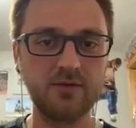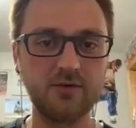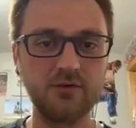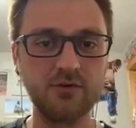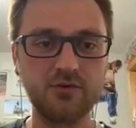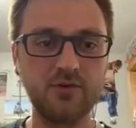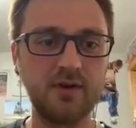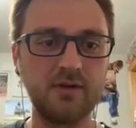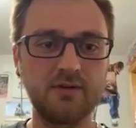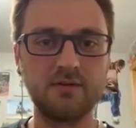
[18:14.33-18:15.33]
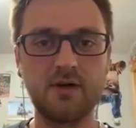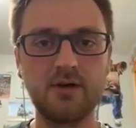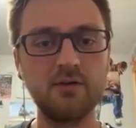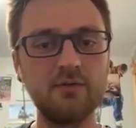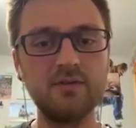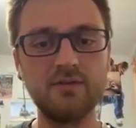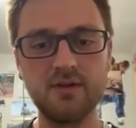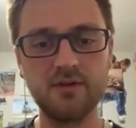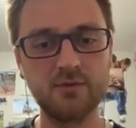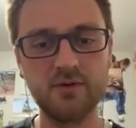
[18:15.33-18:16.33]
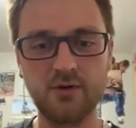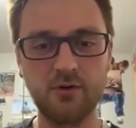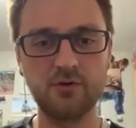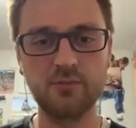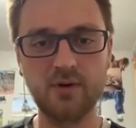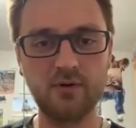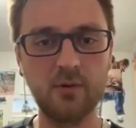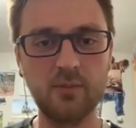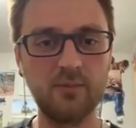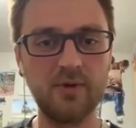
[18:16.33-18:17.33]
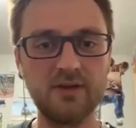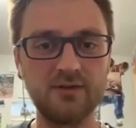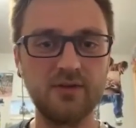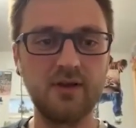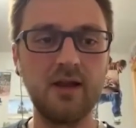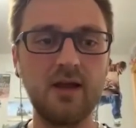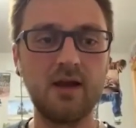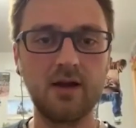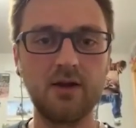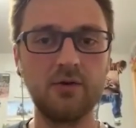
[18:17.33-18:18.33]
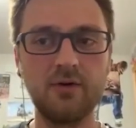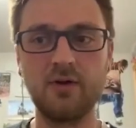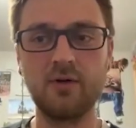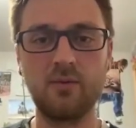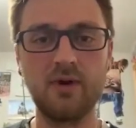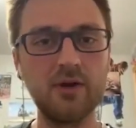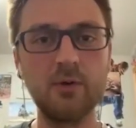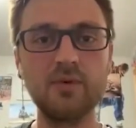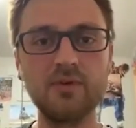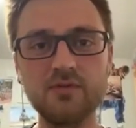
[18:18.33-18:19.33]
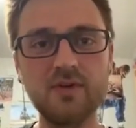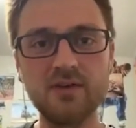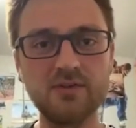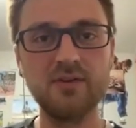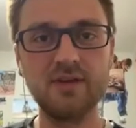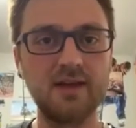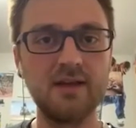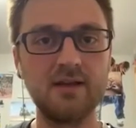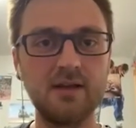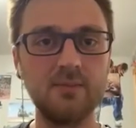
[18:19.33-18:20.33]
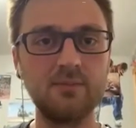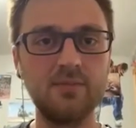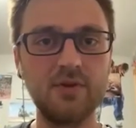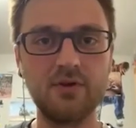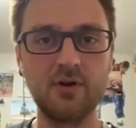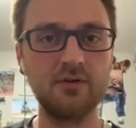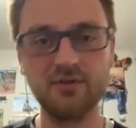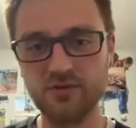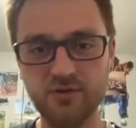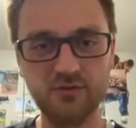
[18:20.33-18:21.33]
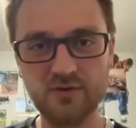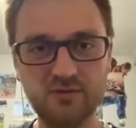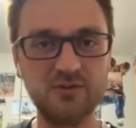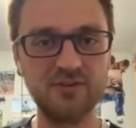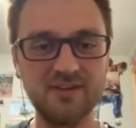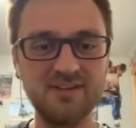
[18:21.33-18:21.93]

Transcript: They're just, and 150 to 300 horsepower open bikes that are going wide open as fast as they can up the gnarliest hills you've ever seen.